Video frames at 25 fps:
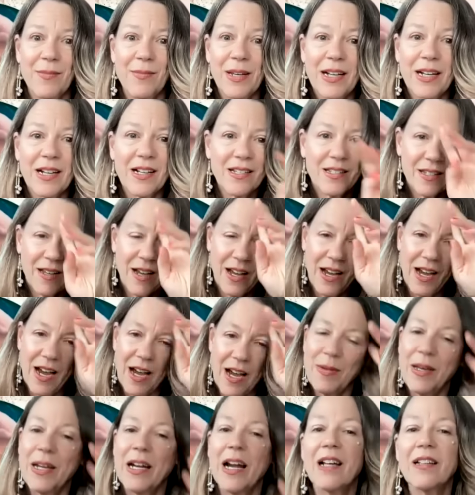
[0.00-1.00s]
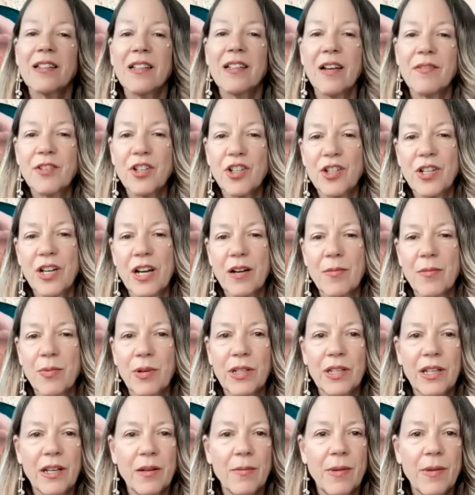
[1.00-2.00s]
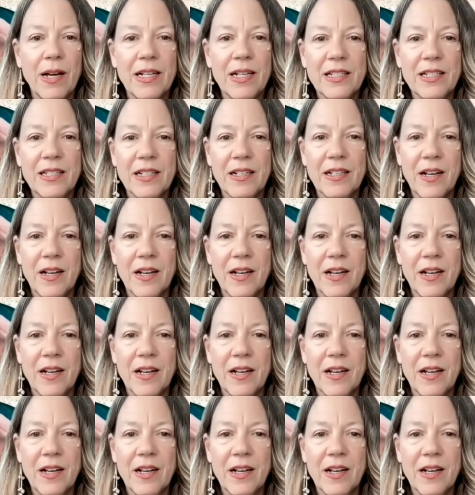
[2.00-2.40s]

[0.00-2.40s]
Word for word: Because I mean, I love to share brilliant minds